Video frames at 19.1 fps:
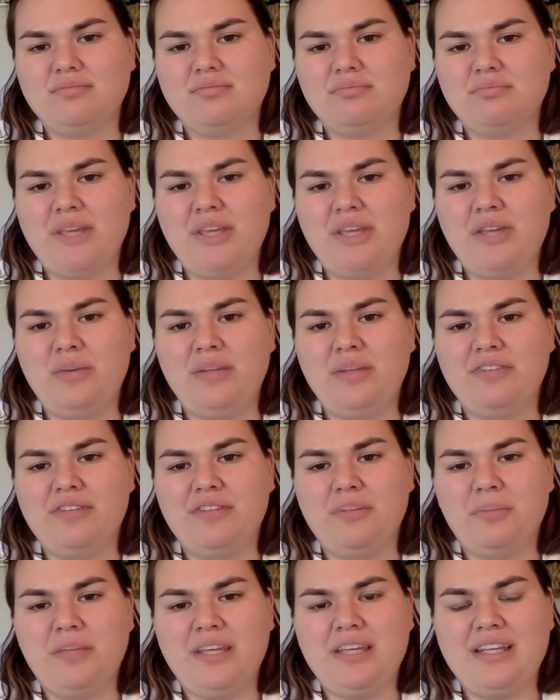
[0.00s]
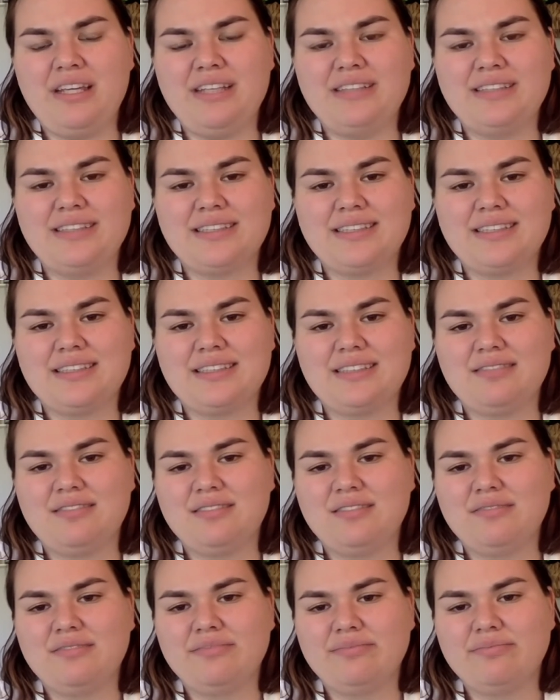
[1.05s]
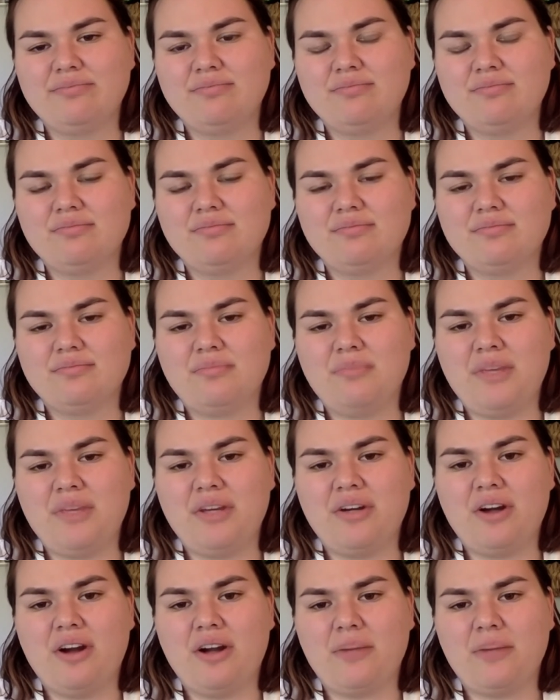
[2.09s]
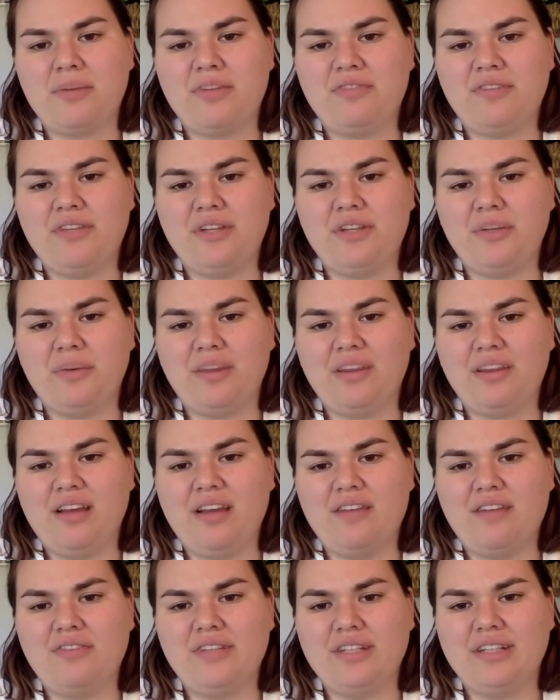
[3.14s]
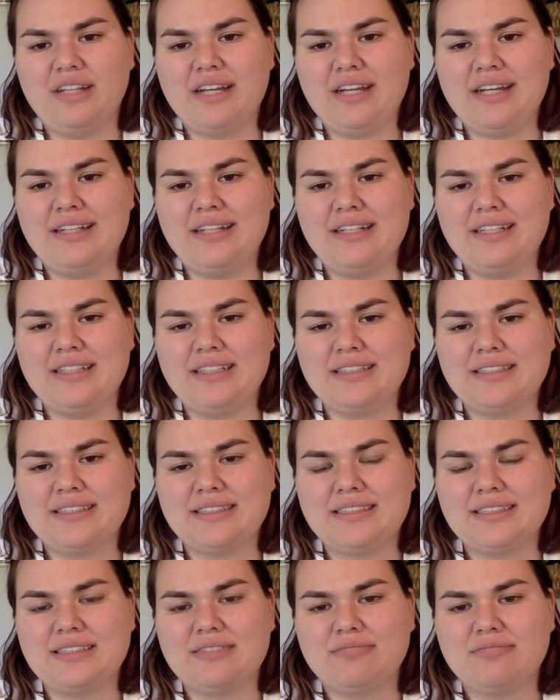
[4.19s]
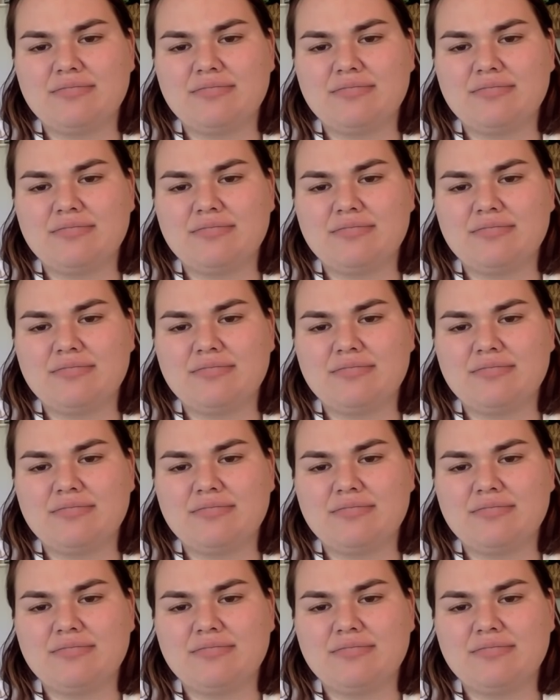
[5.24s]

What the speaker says: May you live in peace. May your heart be filled with love and kindness.